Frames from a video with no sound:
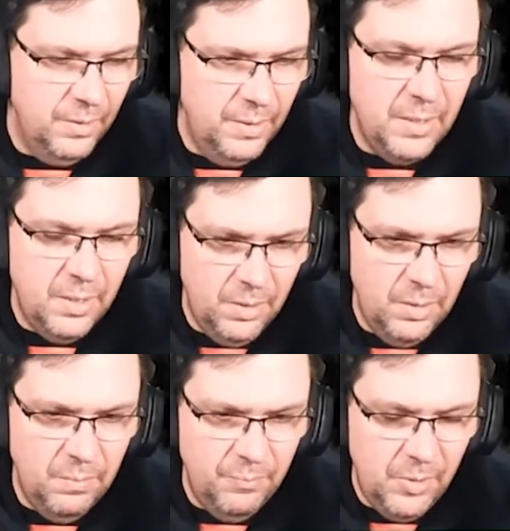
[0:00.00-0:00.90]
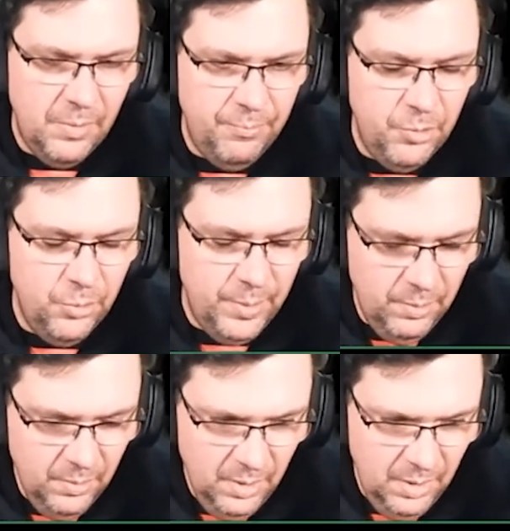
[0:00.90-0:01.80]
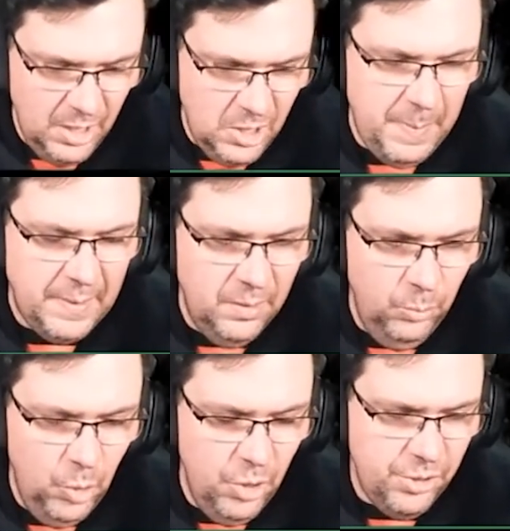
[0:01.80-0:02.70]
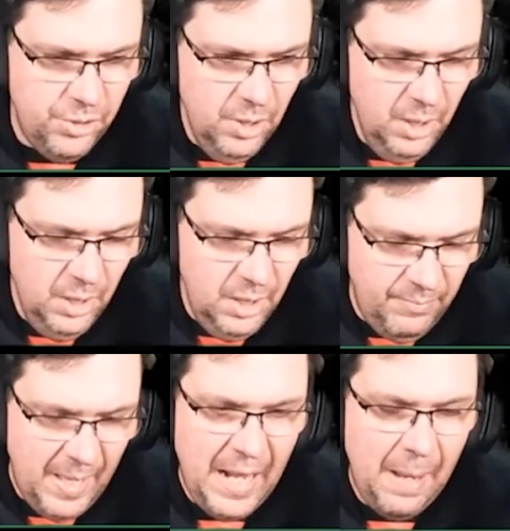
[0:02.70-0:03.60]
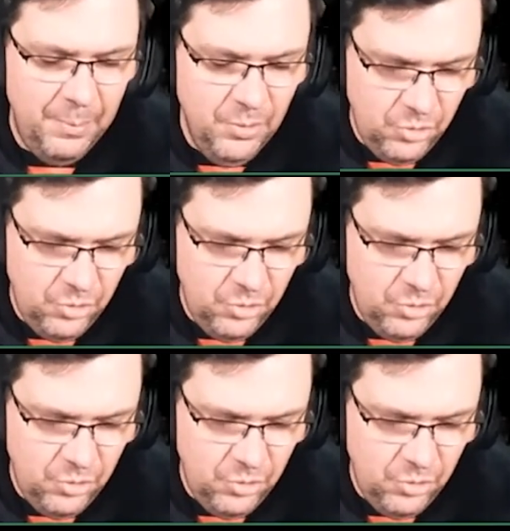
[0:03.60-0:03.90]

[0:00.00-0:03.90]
yeah, if you, if you expect the worst, if that happens,